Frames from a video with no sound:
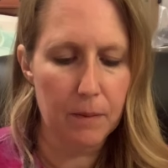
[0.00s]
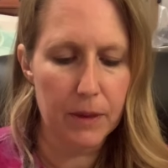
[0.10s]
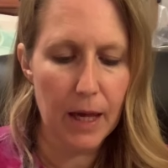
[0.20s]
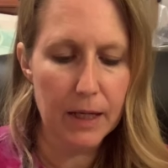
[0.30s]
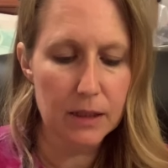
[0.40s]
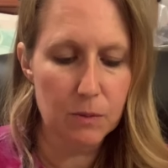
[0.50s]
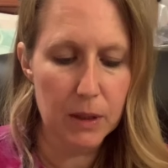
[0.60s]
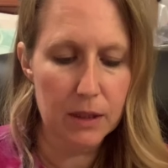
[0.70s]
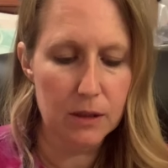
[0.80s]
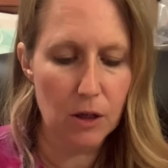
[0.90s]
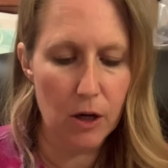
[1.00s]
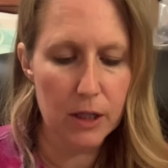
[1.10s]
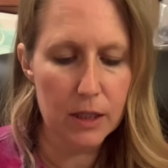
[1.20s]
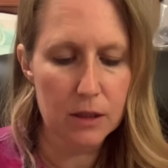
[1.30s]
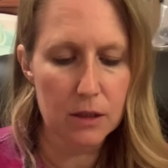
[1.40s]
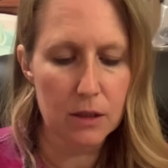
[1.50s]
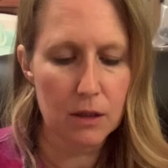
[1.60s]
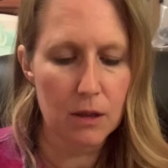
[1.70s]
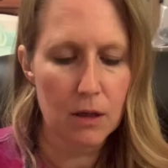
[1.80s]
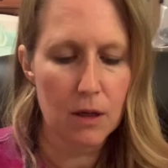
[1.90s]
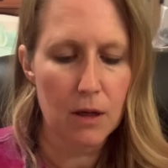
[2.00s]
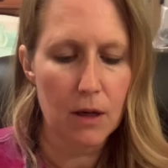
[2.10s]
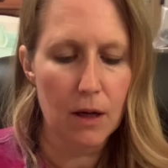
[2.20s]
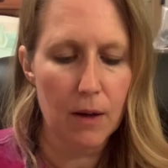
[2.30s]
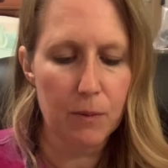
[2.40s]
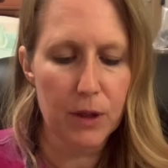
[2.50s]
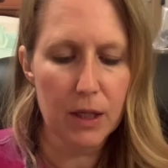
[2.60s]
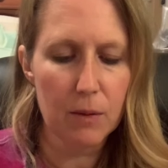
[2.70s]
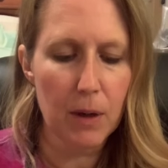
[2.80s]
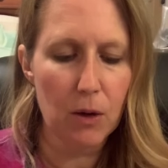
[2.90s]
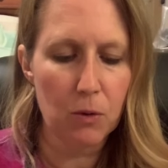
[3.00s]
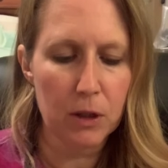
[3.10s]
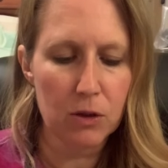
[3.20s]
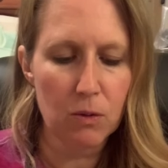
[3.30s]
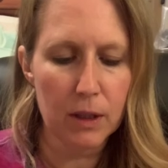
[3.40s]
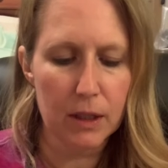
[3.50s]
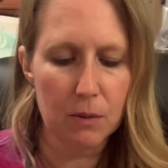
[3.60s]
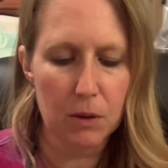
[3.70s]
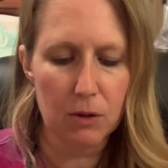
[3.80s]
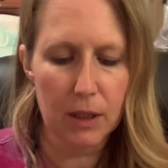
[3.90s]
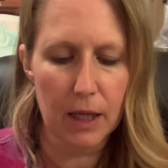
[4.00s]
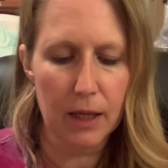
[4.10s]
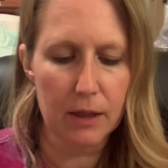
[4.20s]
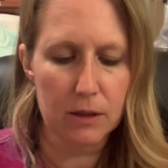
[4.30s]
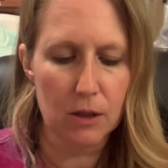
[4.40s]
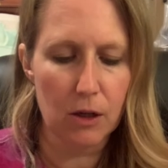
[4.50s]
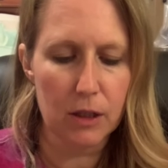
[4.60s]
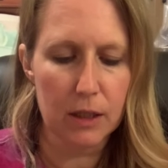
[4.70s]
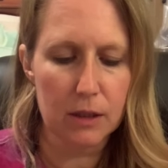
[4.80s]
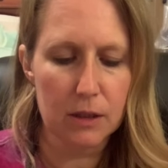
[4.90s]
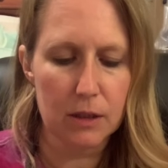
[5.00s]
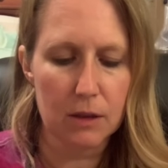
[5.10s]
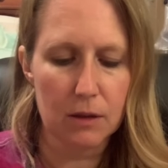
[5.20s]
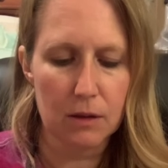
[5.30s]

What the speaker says: That is me as an artist. Think about what you want to communicate as an artist.